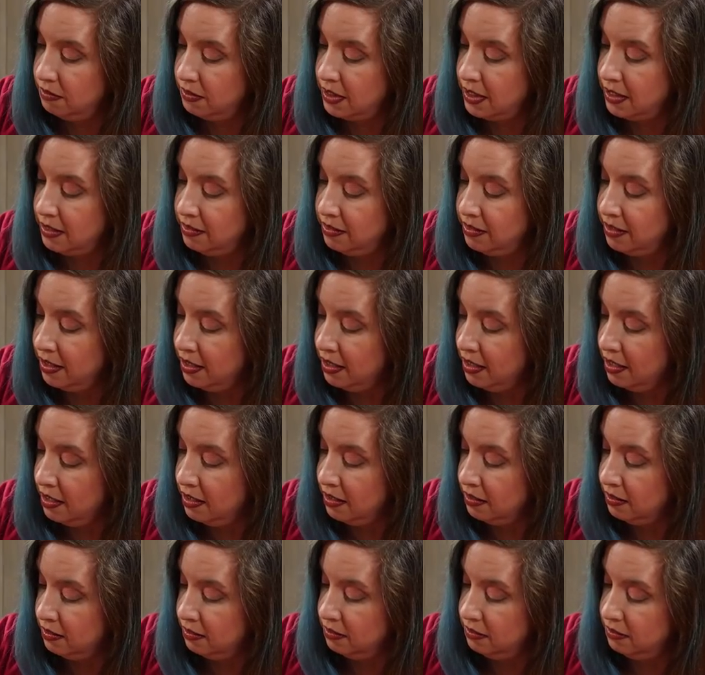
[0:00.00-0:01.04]
And
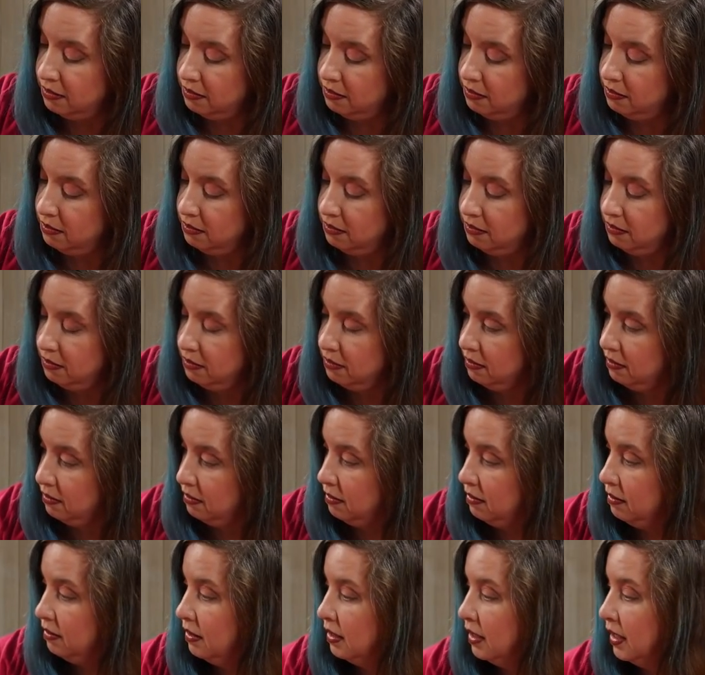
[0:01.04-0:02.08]
then
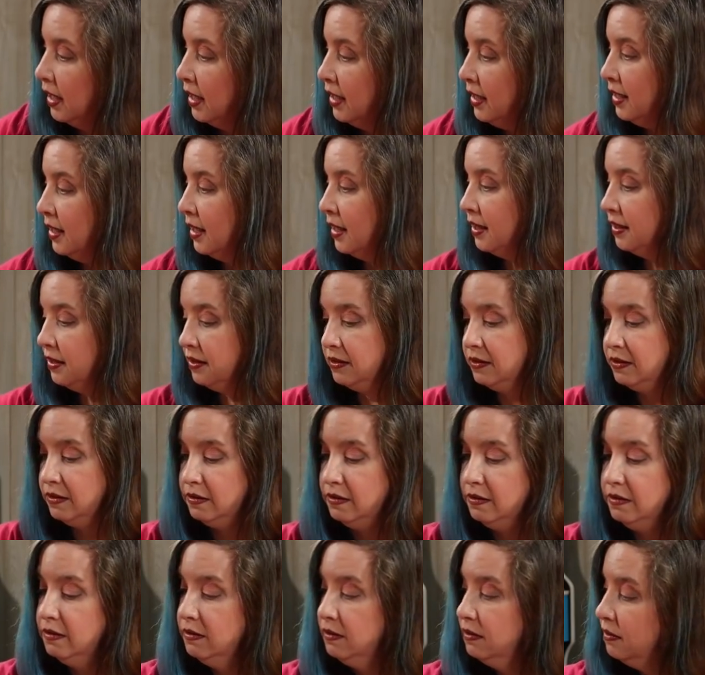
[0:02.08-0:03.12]
I get
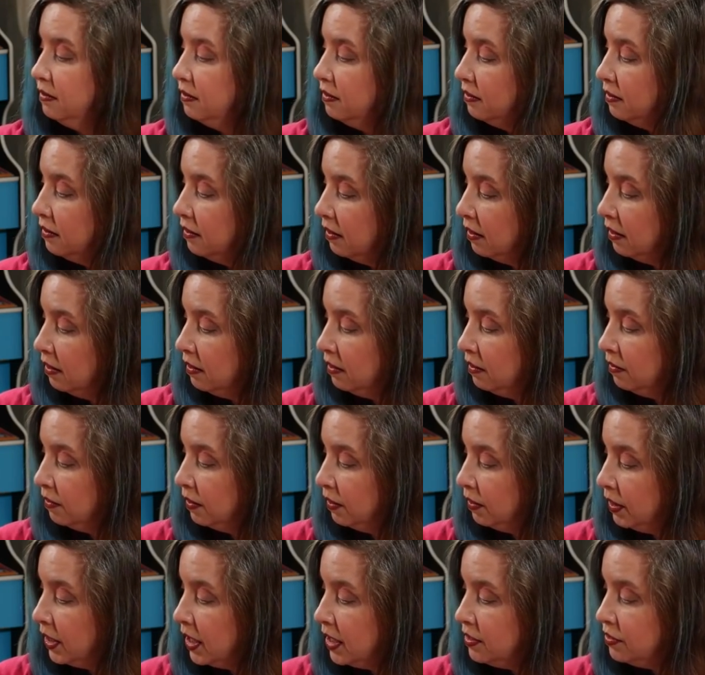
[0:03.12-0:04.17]
a
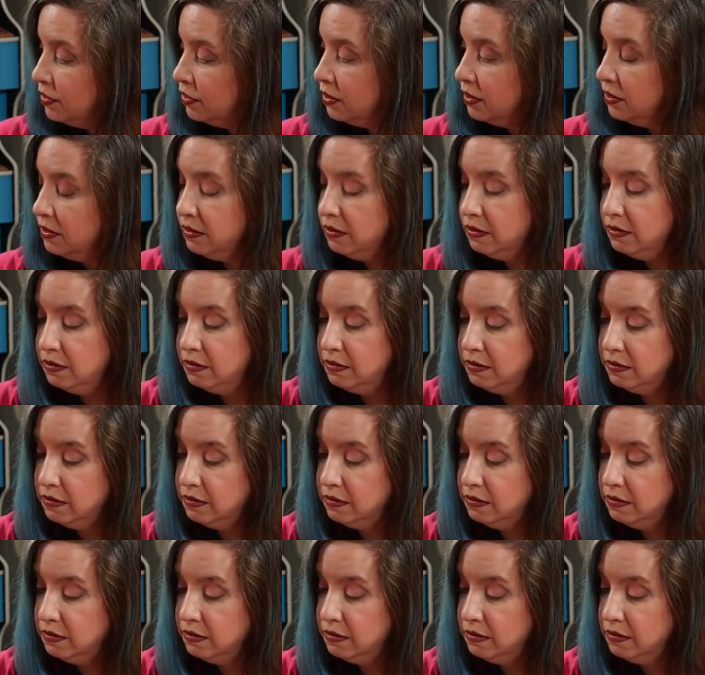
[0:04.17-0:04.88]
new location. Mm -hmm.